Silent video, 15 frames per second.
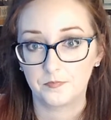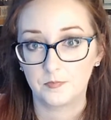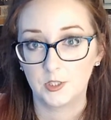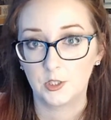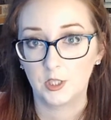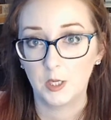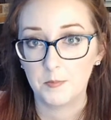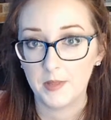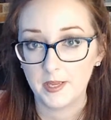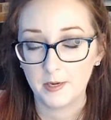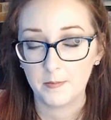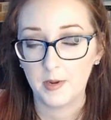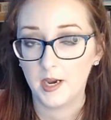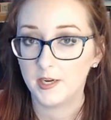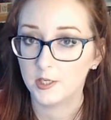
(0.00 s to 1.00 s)
So keep that
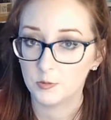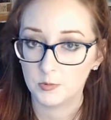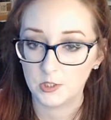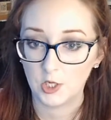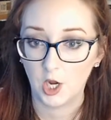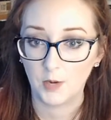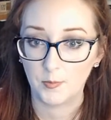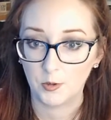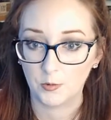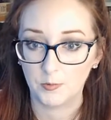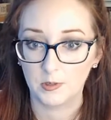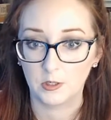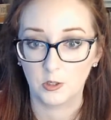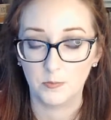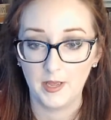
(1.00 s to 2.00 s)
in mind as we talk about
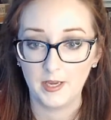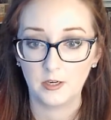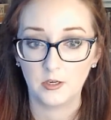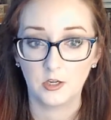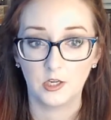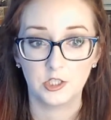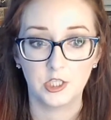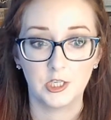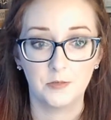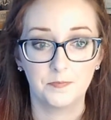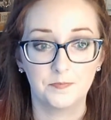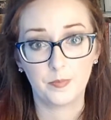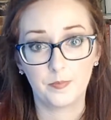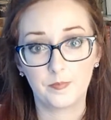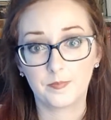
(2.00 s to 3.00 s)
critical pedagogy.
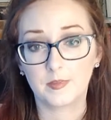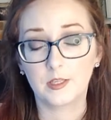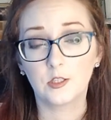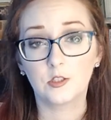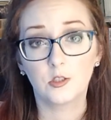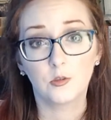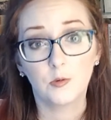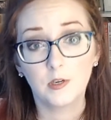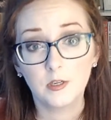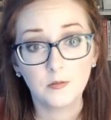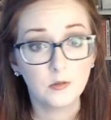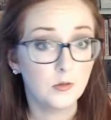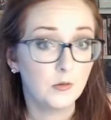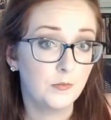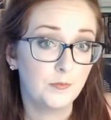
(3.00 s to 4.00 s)
So
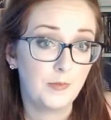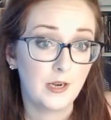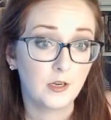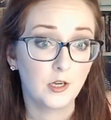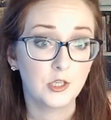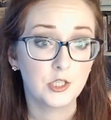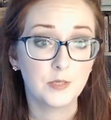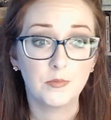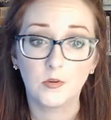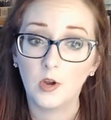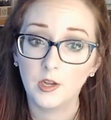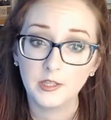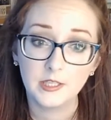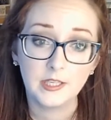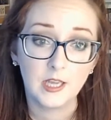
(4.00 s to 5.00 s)
critical pedagogy
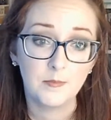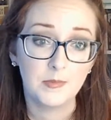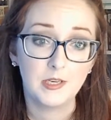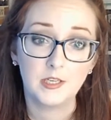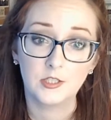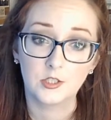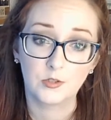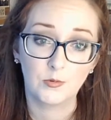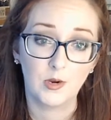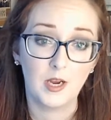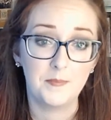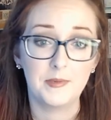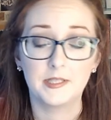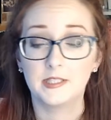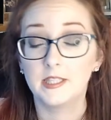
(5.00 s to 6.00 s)
broadly can be
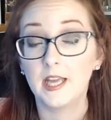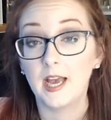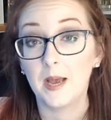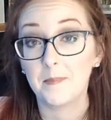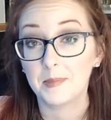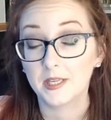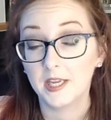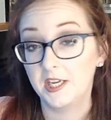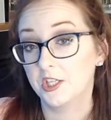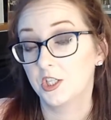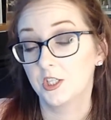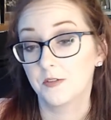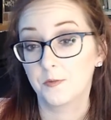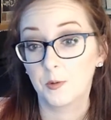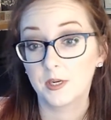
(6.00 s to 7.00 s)
described as the
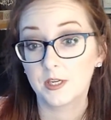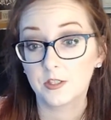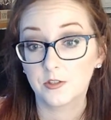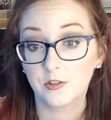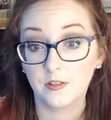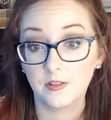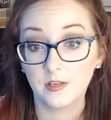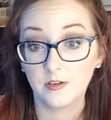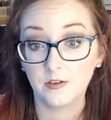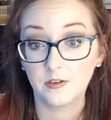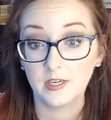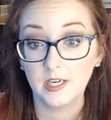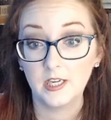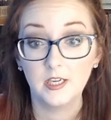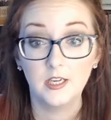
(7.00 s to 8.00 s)
application of critical
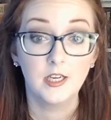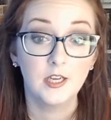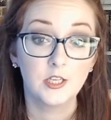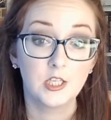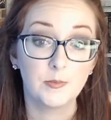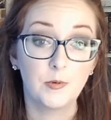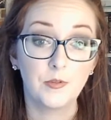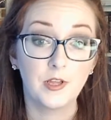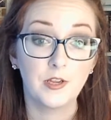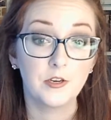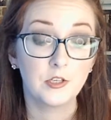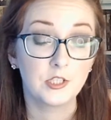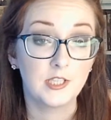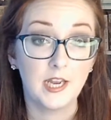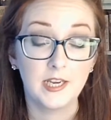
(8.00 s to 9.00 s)
theory to both
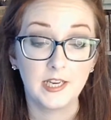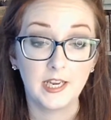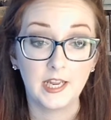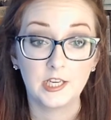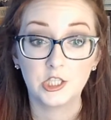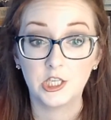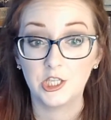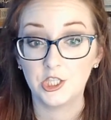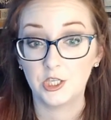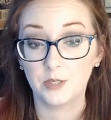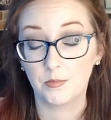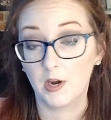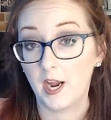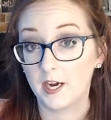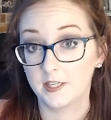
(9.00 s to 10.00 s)
understanding and changing
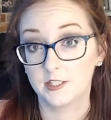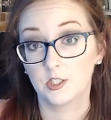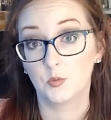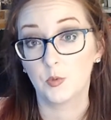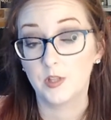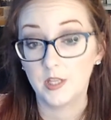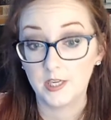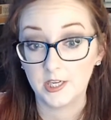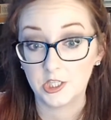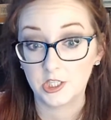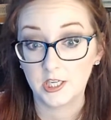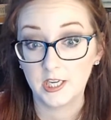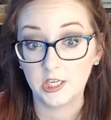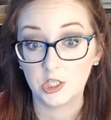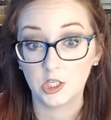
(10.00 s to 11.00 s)
practice within
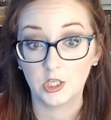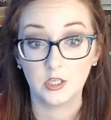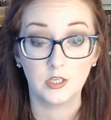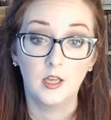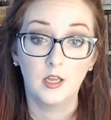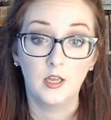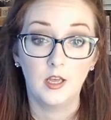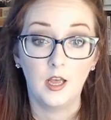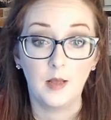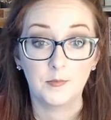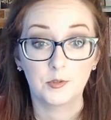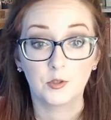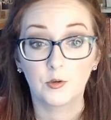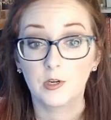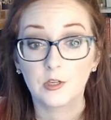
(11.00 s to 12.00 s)
education.
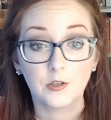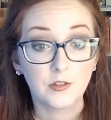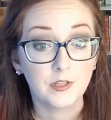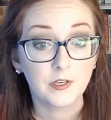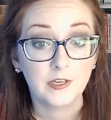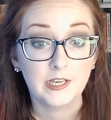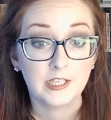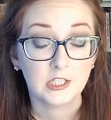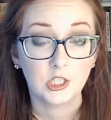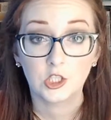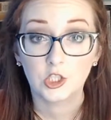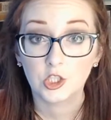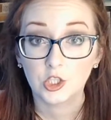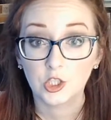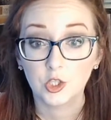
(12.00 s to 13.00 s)
So critical theory is
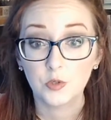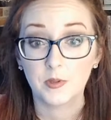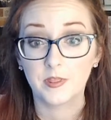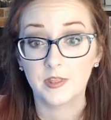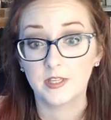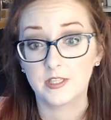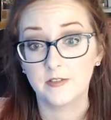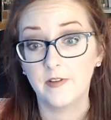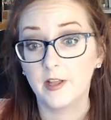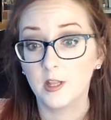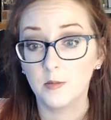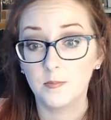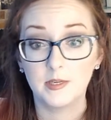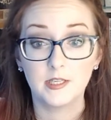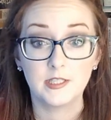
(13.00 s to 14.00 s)
concerned with the
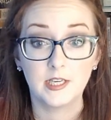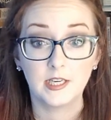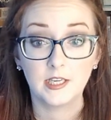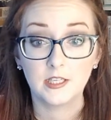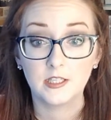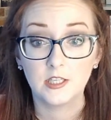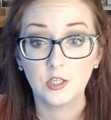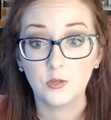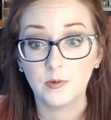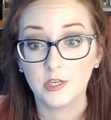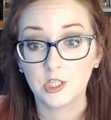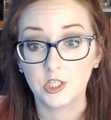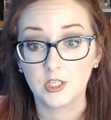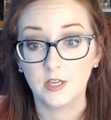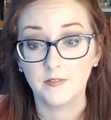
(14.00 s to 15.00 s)
development and
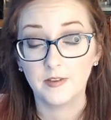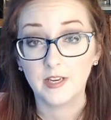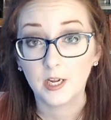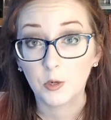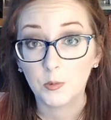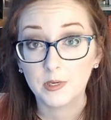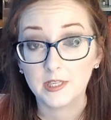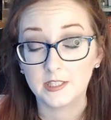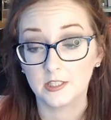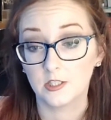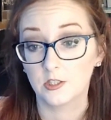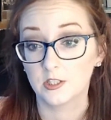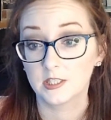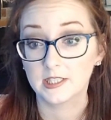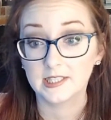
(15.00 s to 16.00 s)
continuation of inequities in
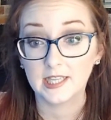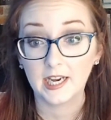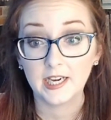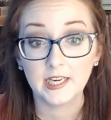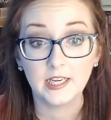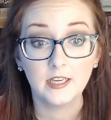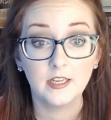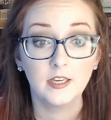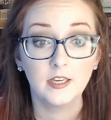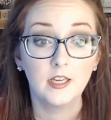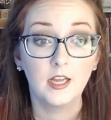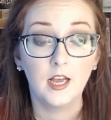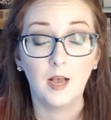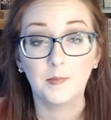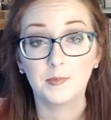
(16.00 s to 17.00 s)
our society,
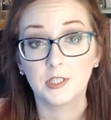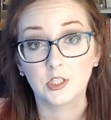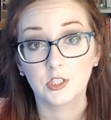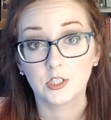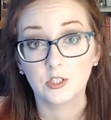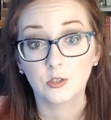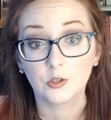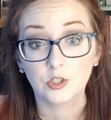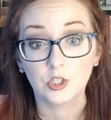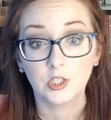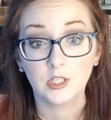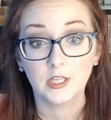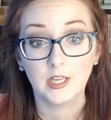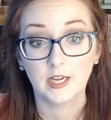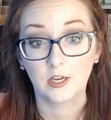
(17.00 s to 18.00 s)
such as
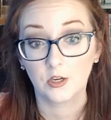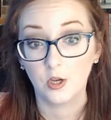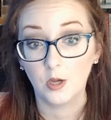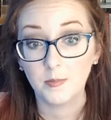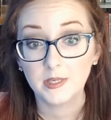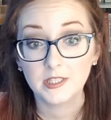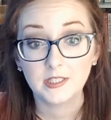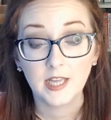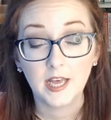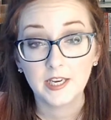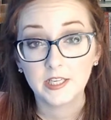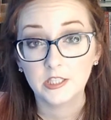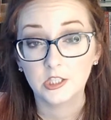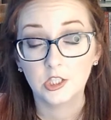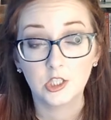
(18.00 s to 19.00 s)
social economic
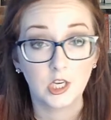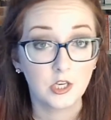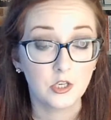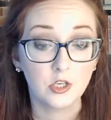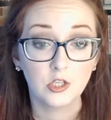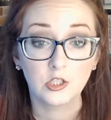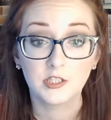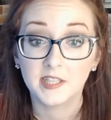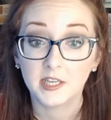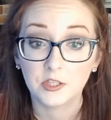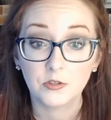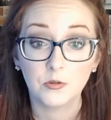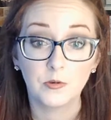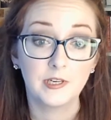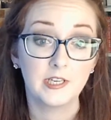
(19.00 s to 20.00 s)
status, gender,
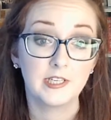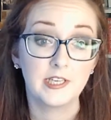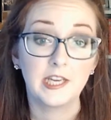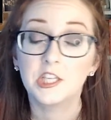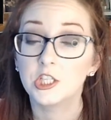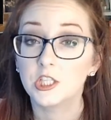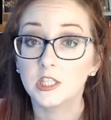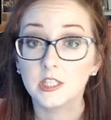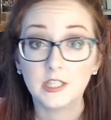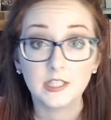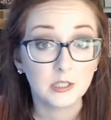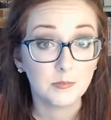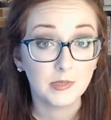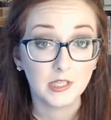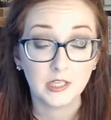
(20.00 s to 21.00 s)
sexual orientation,
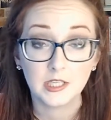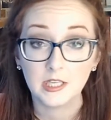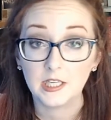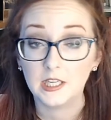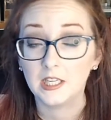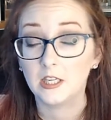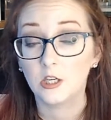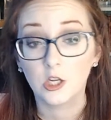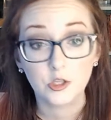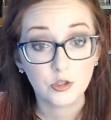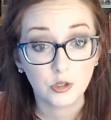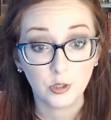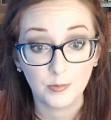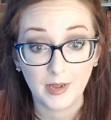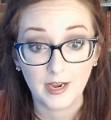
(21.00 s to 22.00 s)
disability,
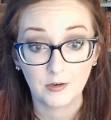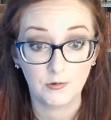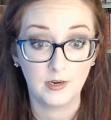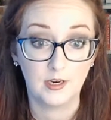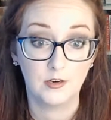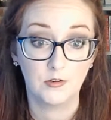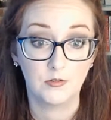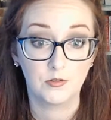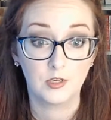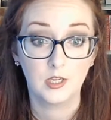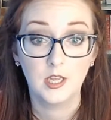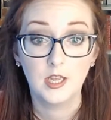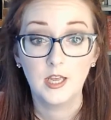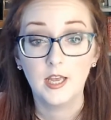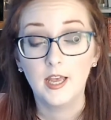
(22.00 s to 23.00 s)
cultural background.
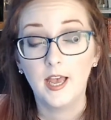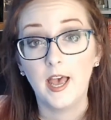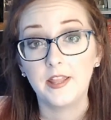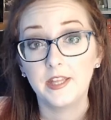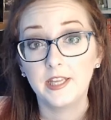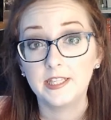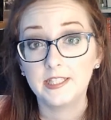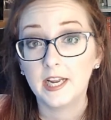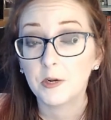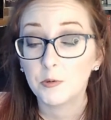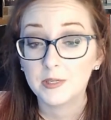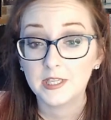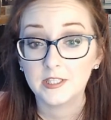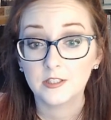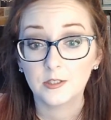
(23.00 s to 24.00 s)
And these
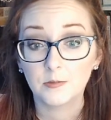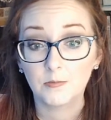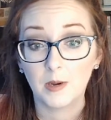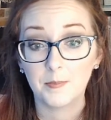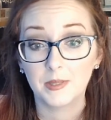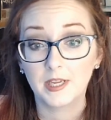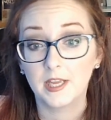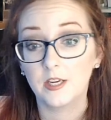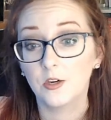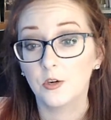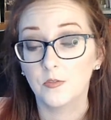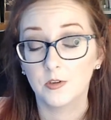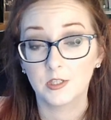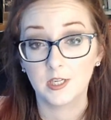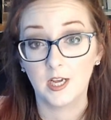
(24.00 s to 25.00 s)
inequities are replicated
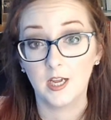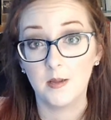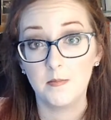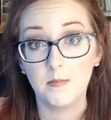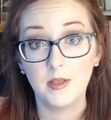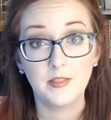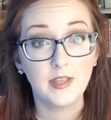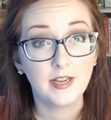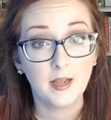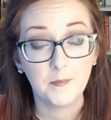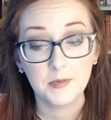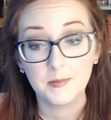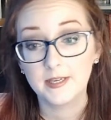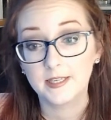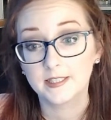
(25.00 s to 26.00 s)
over time, and they come
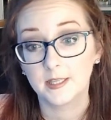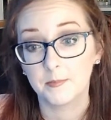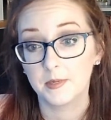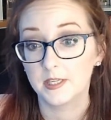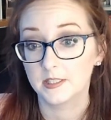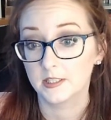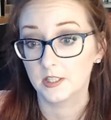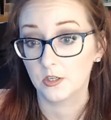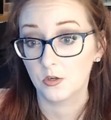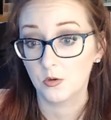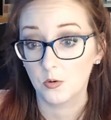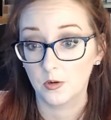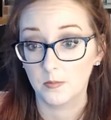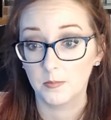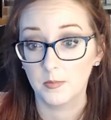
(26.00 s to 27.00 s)
to be accepted as the
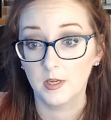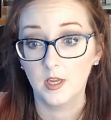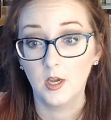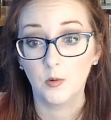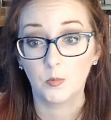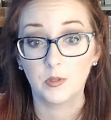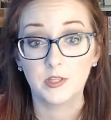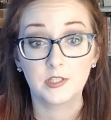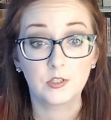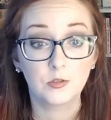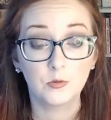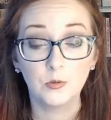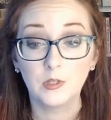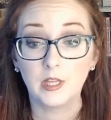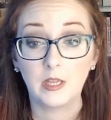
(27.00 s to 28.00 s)
norm, with
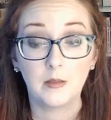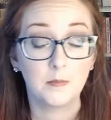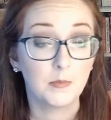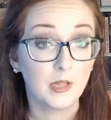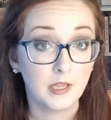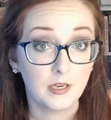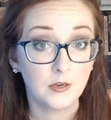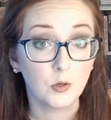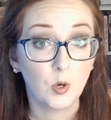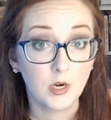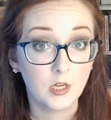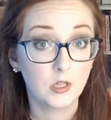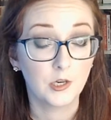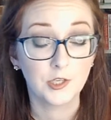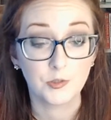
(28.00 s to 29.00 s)
schooling playing quite
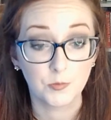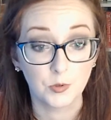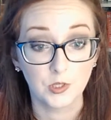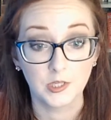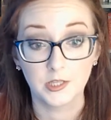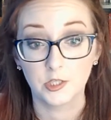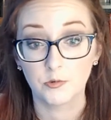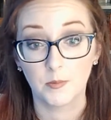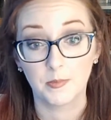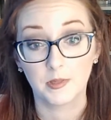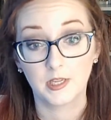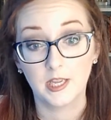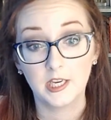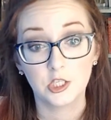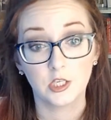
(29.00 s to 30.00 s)
a large role in this
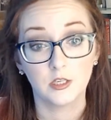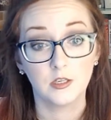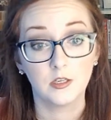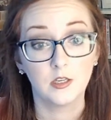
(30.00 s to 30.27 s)
replication.